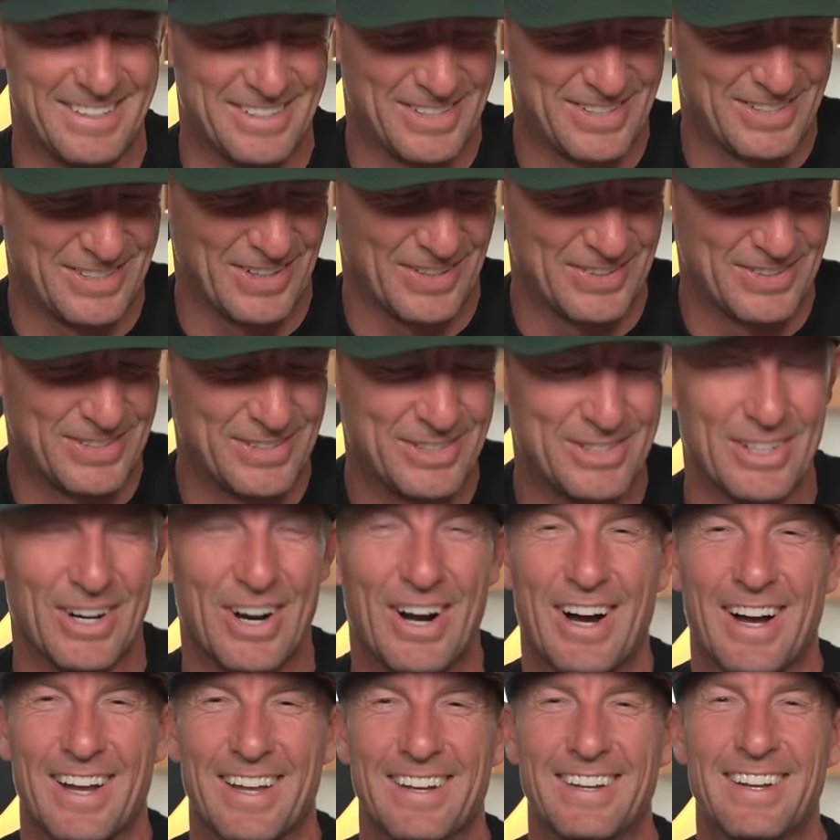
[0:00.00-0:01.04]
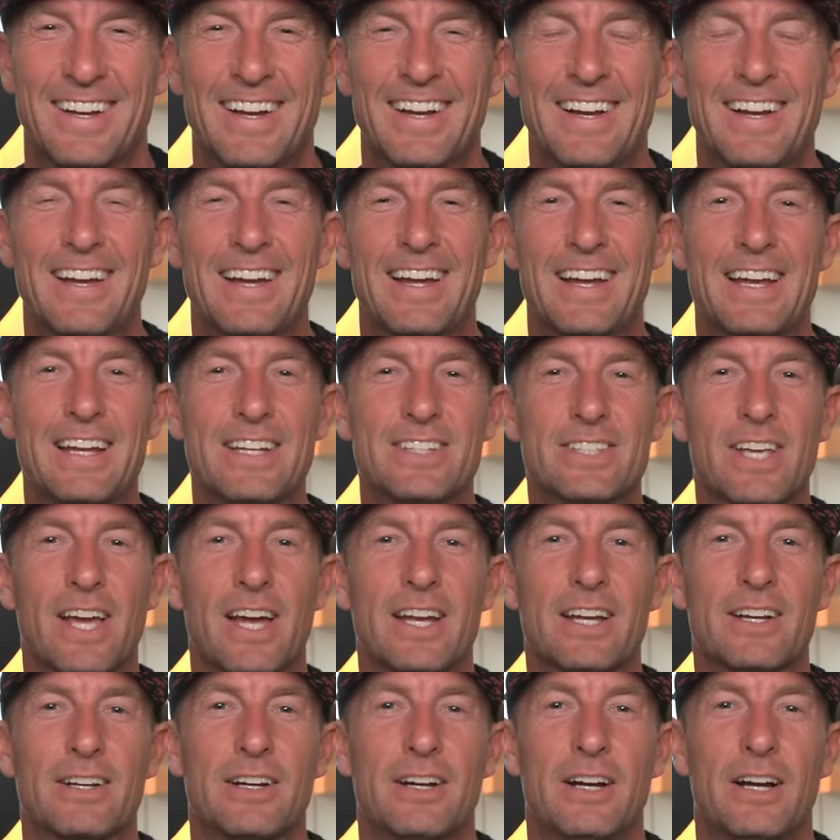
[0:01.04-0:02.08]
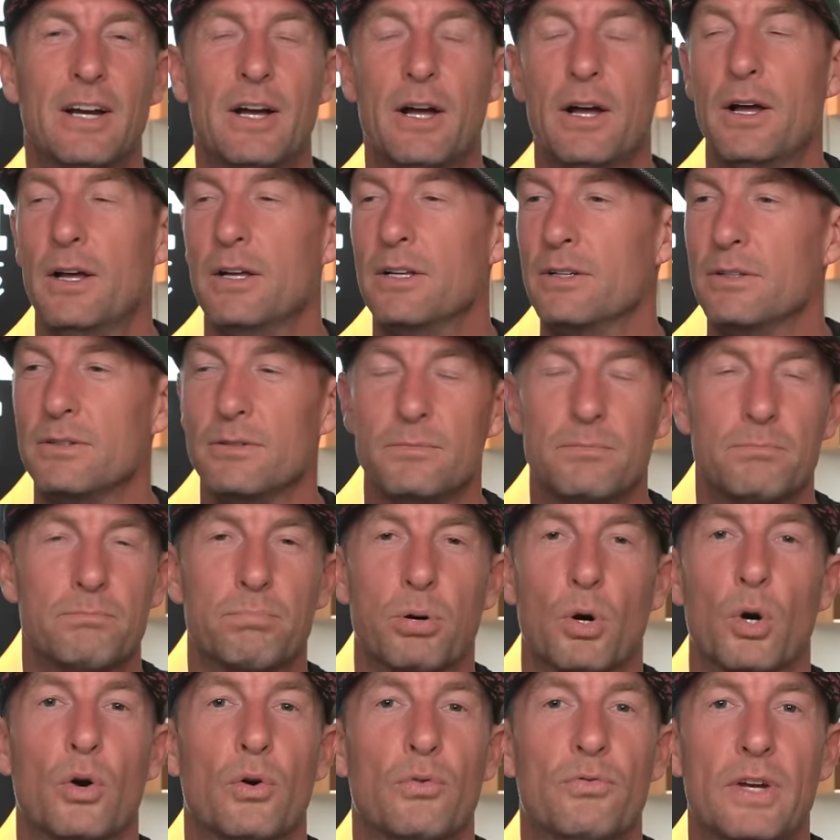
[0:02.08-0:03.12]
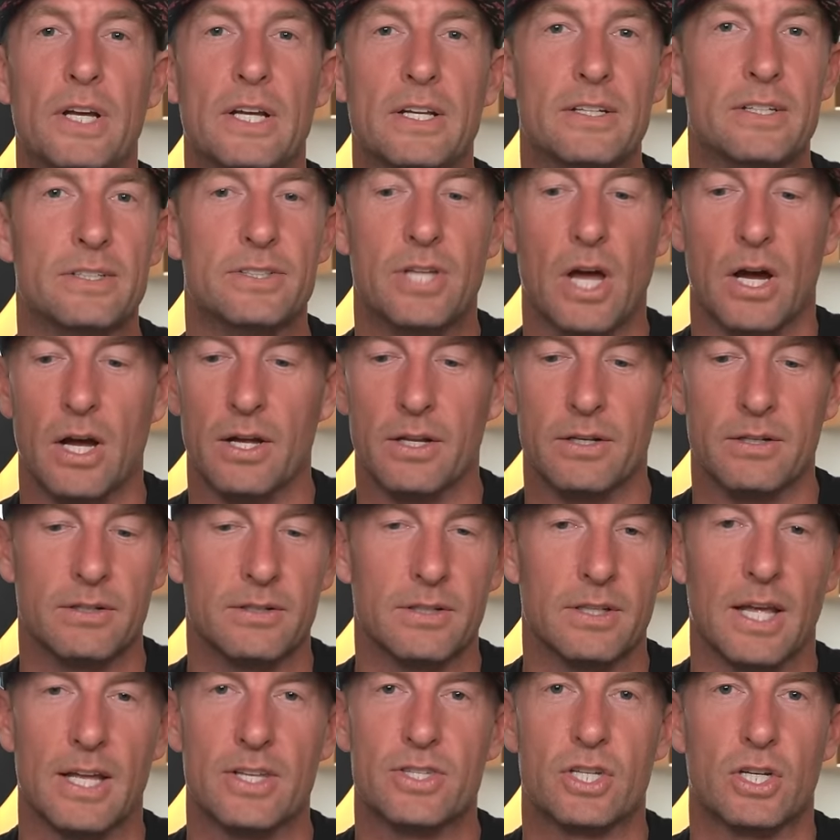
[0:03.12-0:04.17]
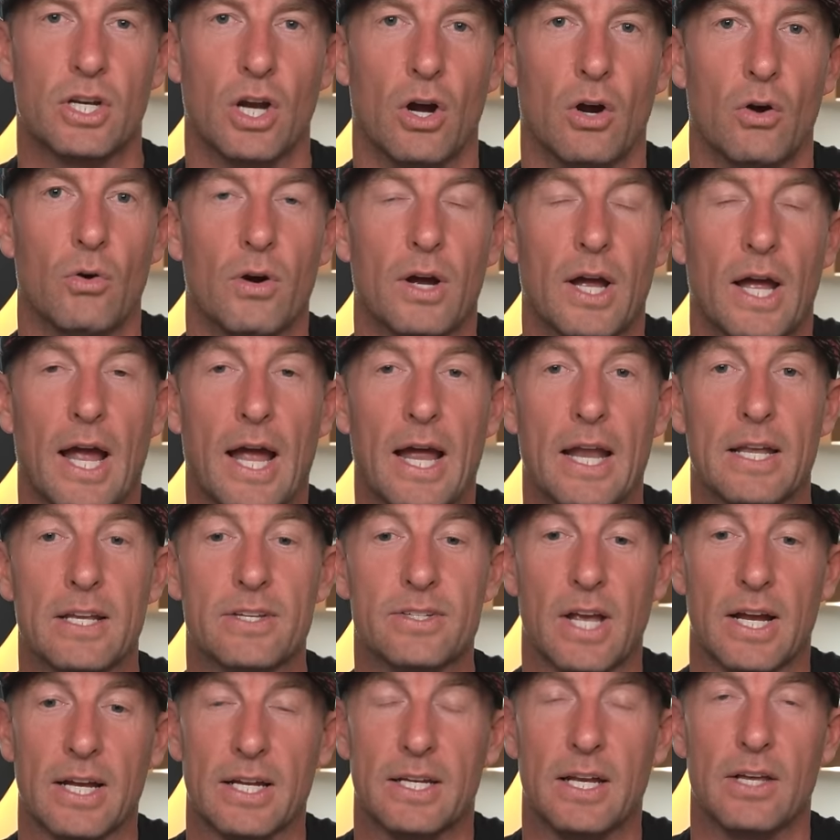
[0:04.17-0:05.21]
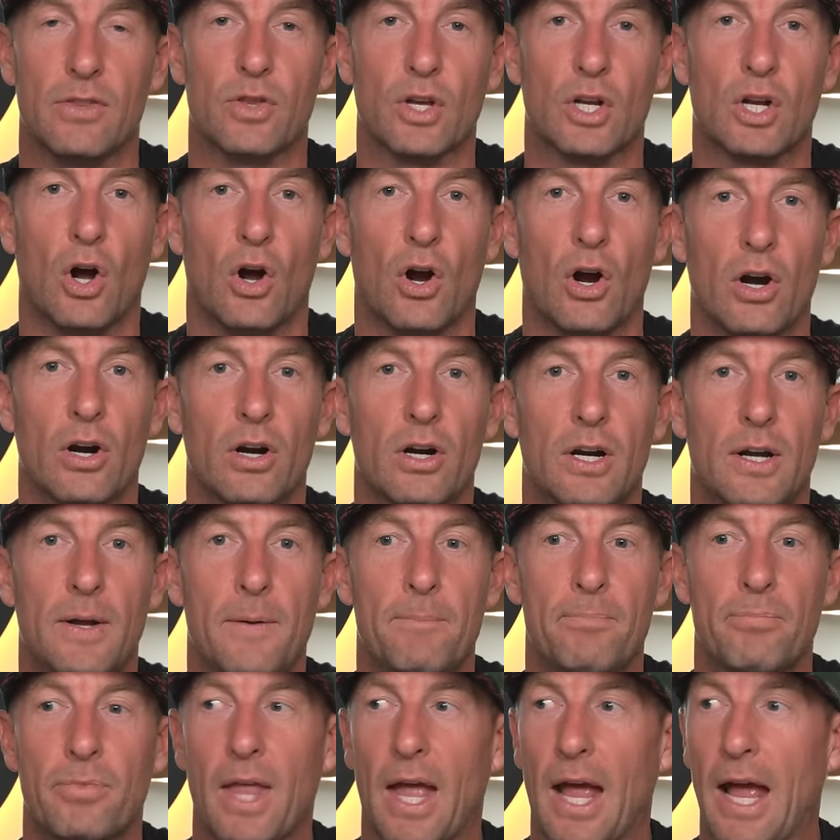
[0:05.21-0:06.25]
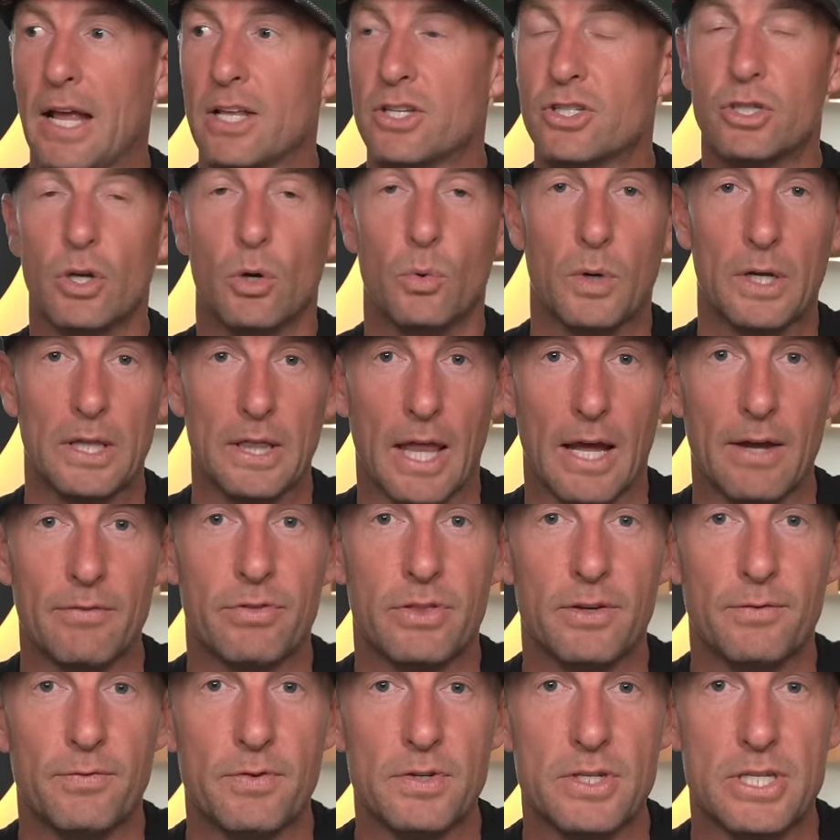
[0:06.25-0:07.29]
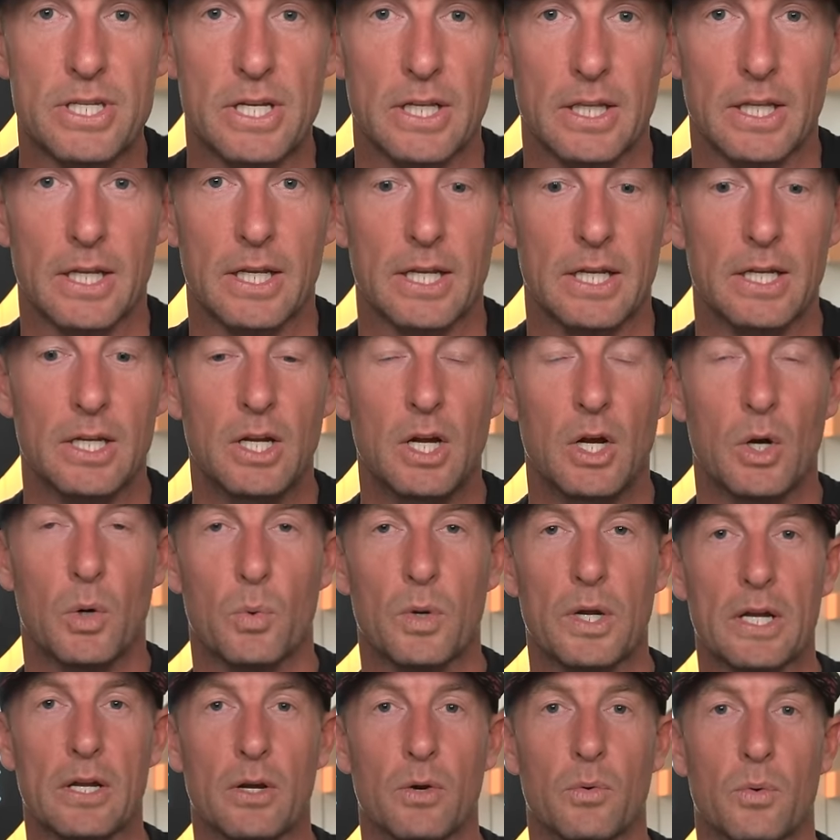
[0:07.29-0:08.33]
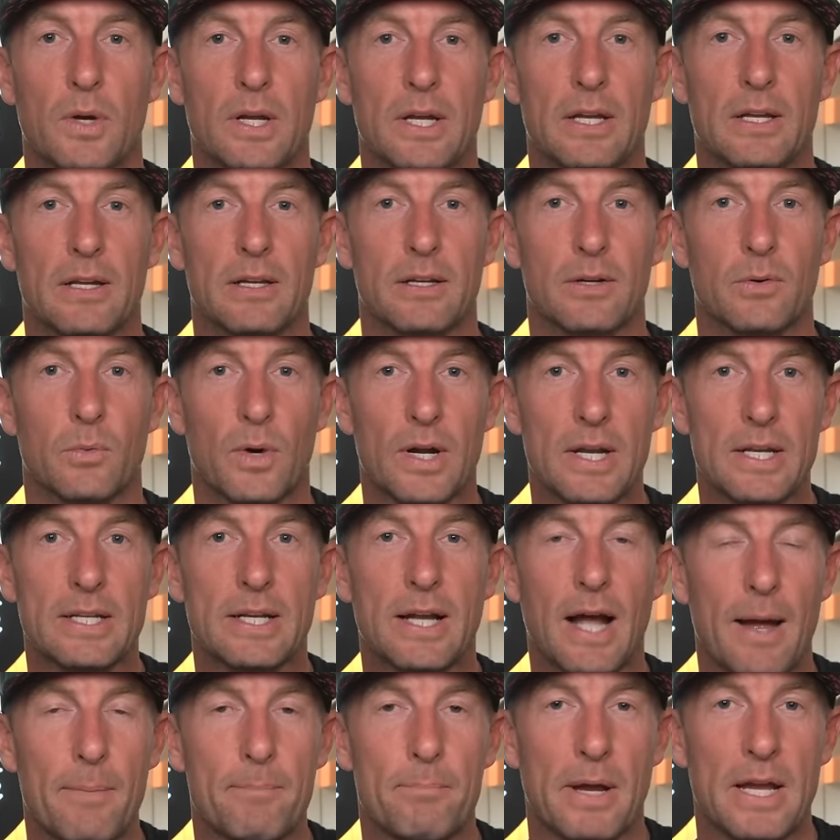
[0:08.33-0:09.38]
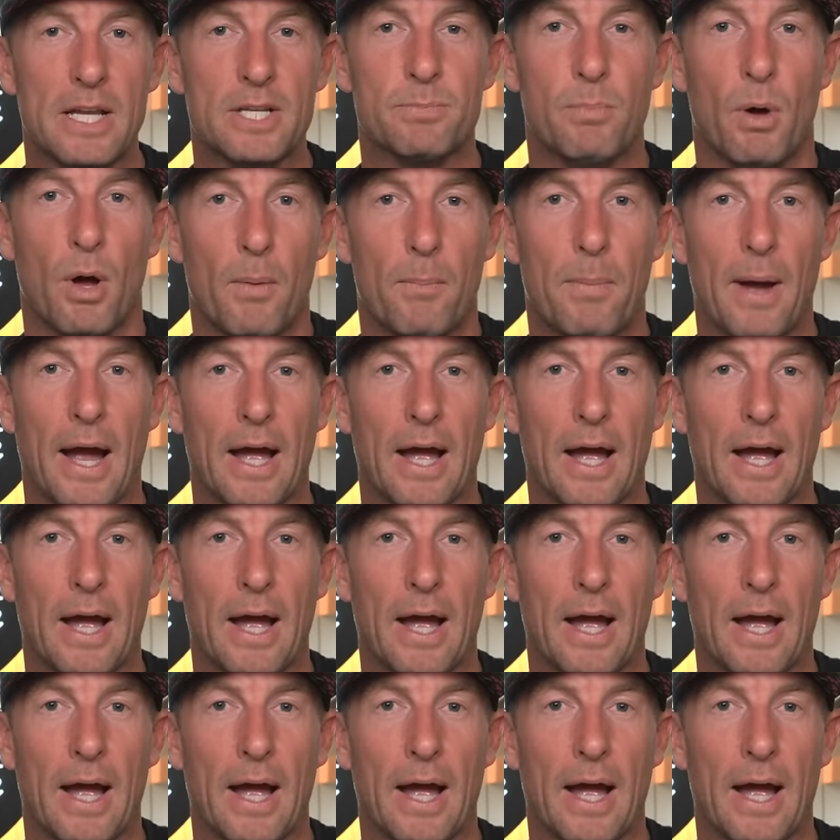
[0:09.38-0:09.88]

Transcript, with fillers: and so Jon, he's like, prove it, done, let's go. And he's like, get in the car. And so we left the facility. We we went and got baseball